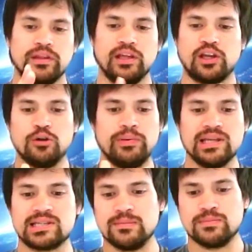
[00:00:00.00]
it could
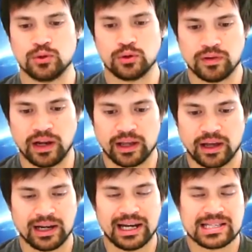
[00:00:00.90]
be some sort of like,
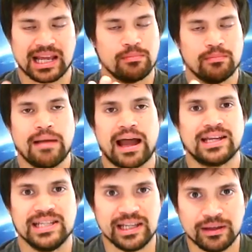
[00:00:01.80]
let's take a
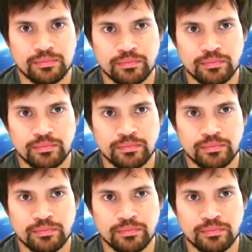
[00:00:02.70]
MACD,